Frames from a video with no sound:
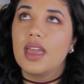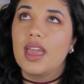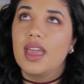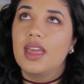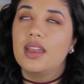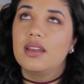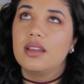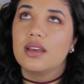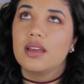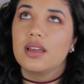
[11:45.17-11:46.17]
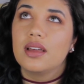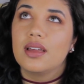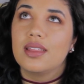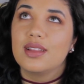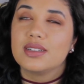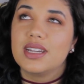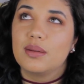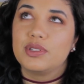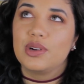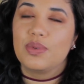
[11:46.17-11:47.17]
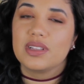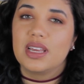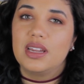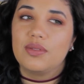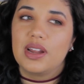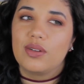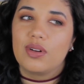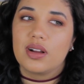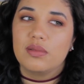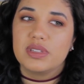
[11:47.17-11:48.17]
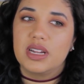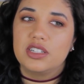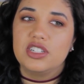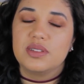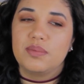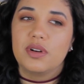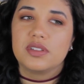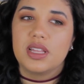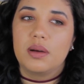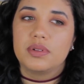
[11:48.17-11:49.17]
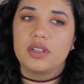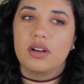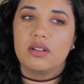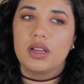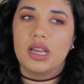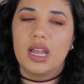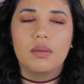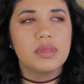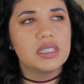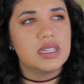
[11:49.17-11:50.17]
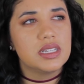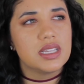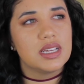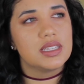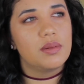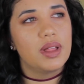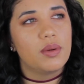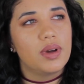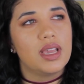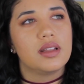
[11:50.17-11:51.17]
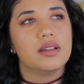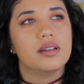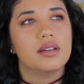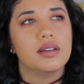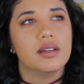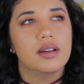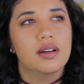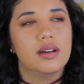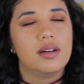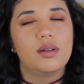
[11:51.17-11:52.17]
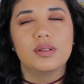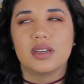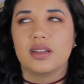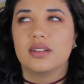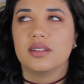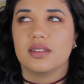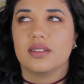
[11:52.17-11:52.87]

And there's an episode where Lady Rainicorn comes in and she's in most of the episode, and I'm listening to this and I'm like, wait, hold on.